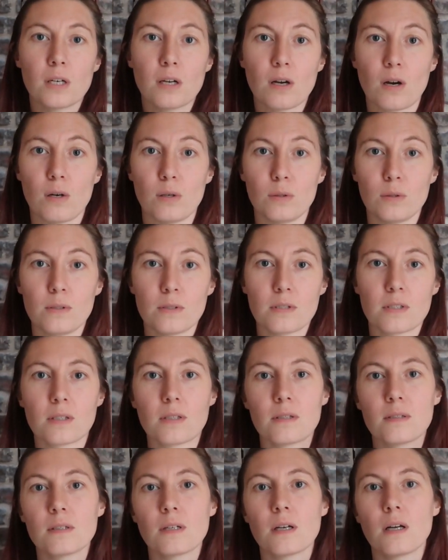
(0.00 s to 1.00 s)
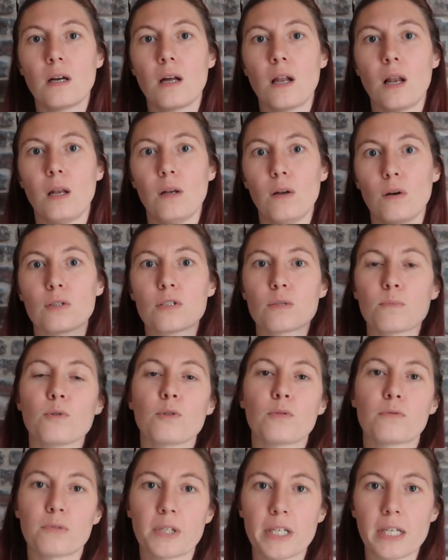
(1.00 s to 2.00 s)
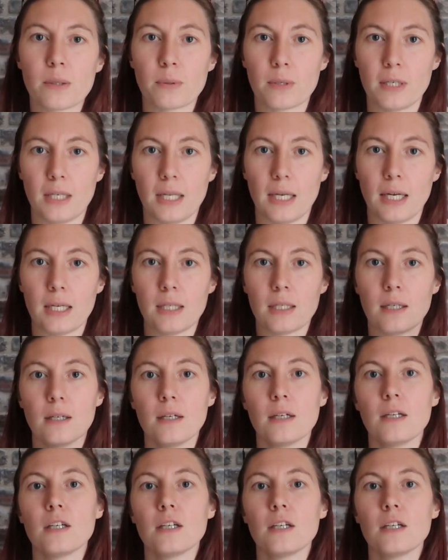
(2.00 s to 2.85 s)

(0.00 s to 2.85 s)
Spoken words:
goals, lots more frequently,